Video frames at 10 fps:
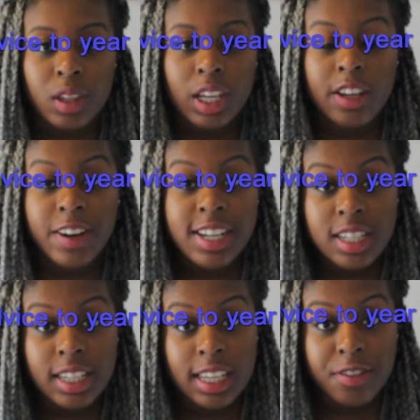advice
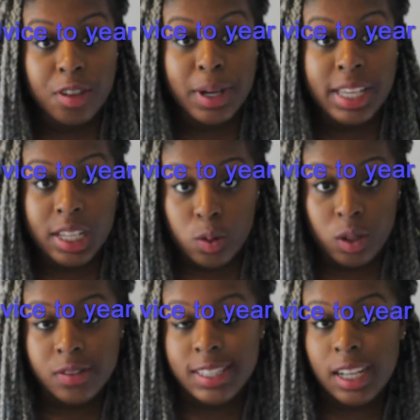I'd give to my year
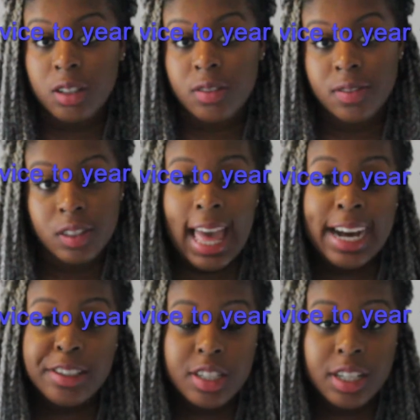12 self,
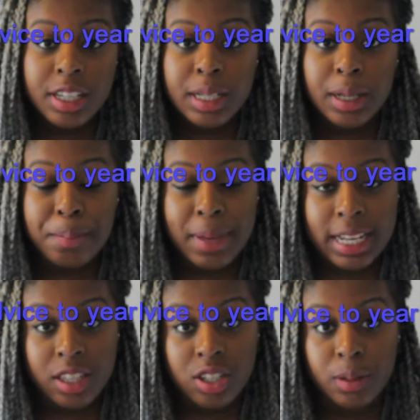how to
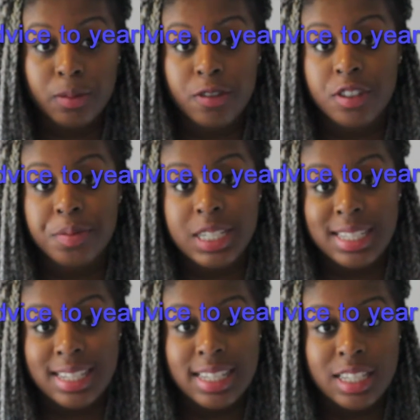make the jump from
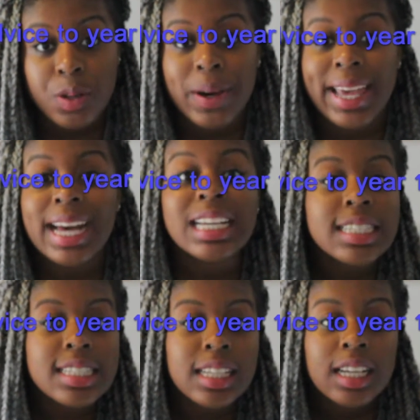GCSE to
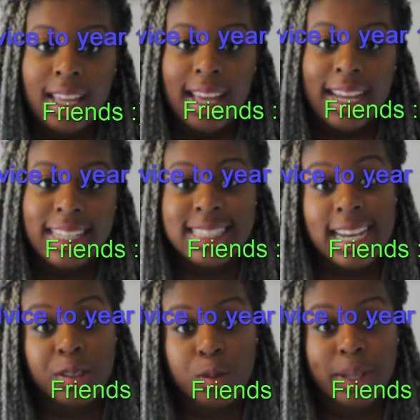AS, and
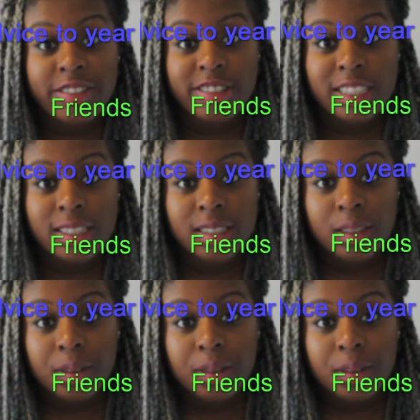how to make friends.